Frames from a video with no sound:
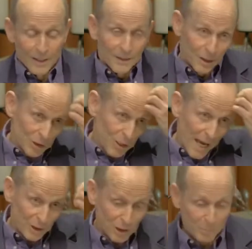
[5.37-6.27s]
This is
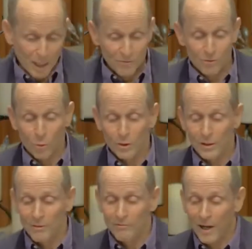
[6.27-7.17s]
actually my 4th
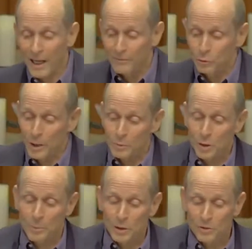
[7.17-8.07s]
of 5 trips
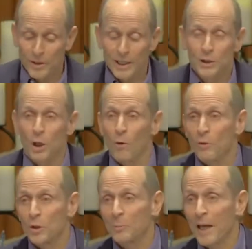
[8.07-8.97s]
to Pennsylvania over
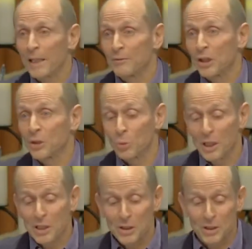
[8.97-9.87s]
the span of 6
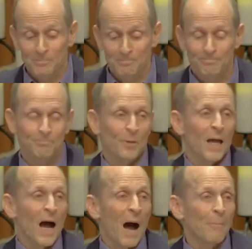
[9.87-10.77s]
weeks.
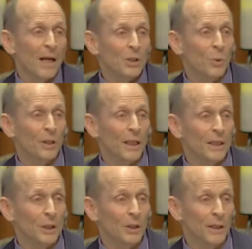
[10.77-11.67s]
I might as well get a
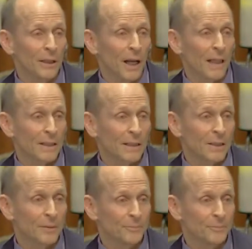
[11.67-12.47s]
deer hunting license.